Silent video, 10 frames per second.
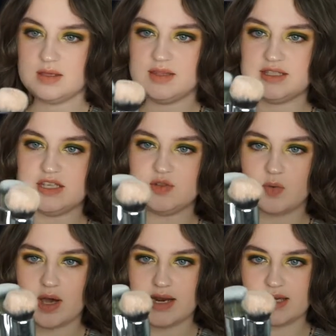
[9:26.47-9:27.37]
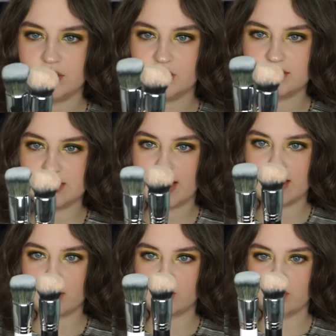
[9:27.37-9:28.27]
This is what it looks
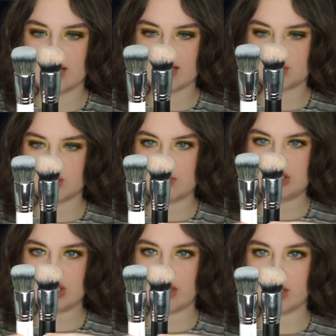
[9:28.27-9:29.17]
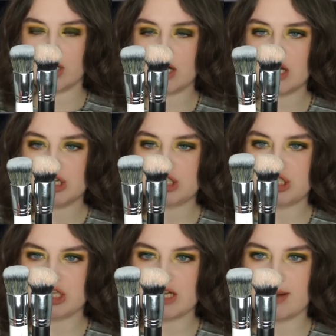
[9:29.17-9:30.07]
like next to each other.
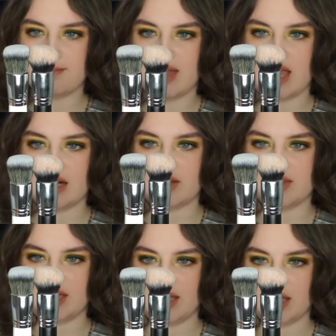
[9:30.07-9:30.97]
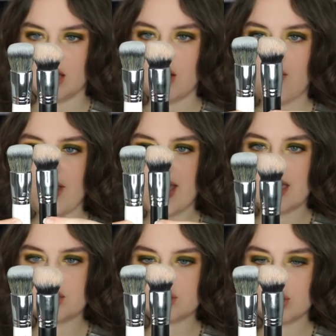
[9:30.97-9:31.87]
She made the
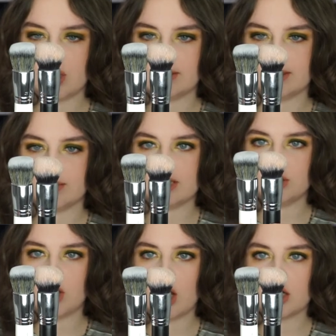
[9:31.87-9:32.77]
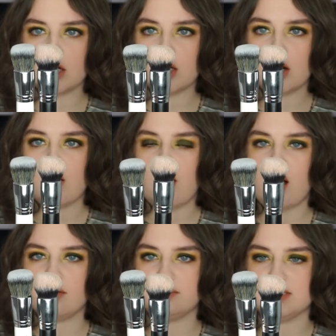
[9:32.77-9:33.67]
handle a little bit longer.
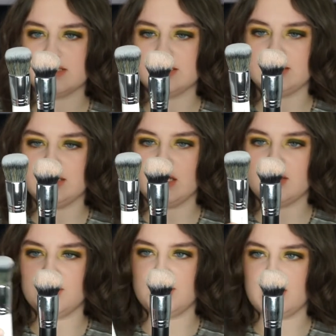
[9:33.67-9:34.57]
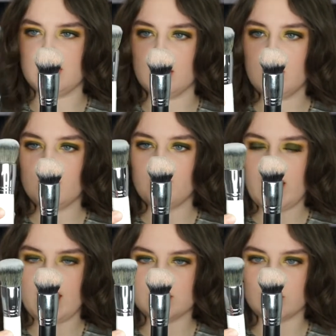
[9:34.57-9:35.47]
Obviously, the
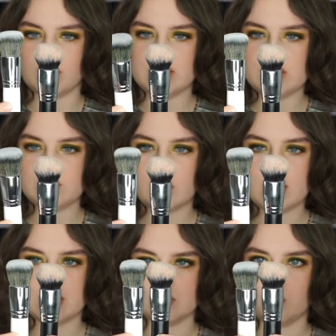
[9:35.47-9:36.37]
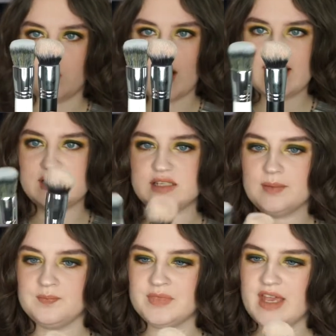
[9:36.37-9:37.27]
handle on this one is white,
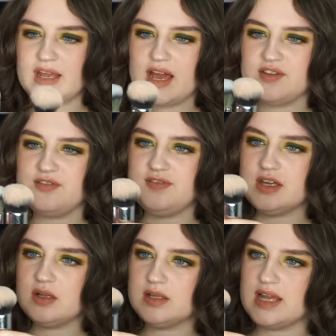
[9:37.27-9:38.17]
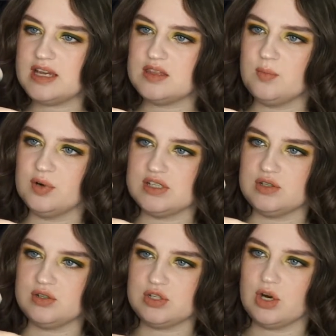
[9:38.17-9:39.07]
and I feel like the
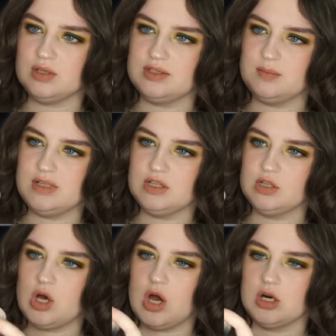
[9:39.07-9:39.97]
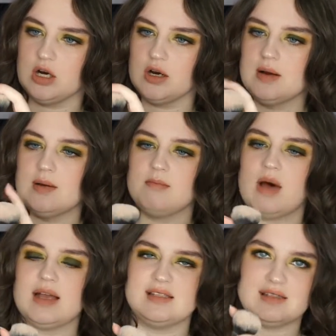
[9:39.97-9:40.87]
bristles are a little bit longer.
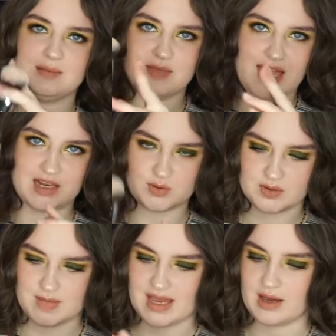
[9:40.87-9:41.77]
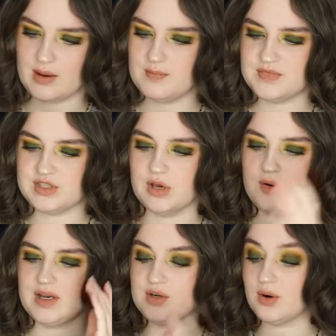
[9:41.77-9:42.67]
Mine's caked with makeup, so
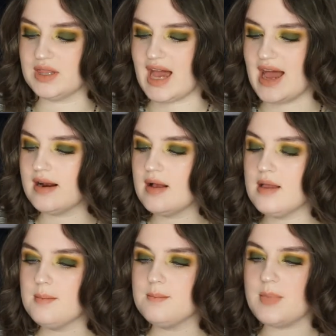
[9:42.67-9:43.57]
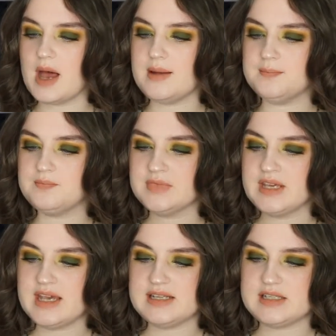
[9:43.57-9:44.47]
ignore that. But
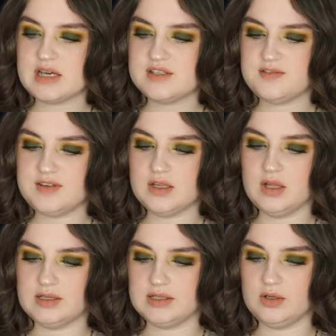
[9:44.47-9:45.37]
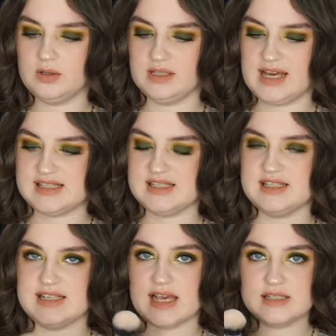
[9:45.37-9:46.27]
it does feel a little less
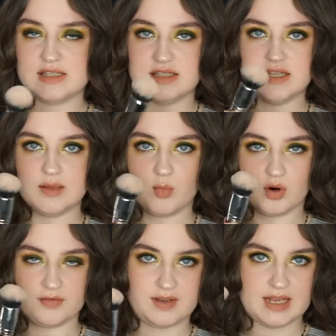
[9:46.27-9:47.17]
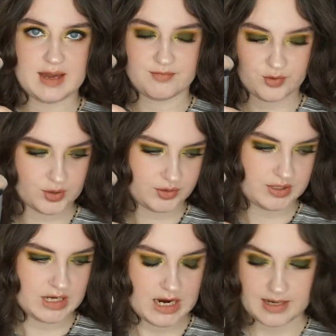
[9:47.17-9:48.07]
dense than the Morphe
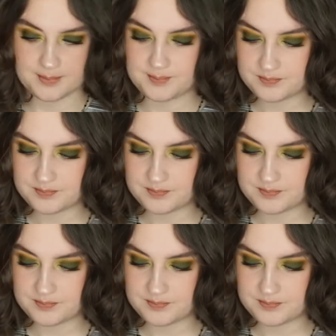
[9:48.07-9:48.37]
M439.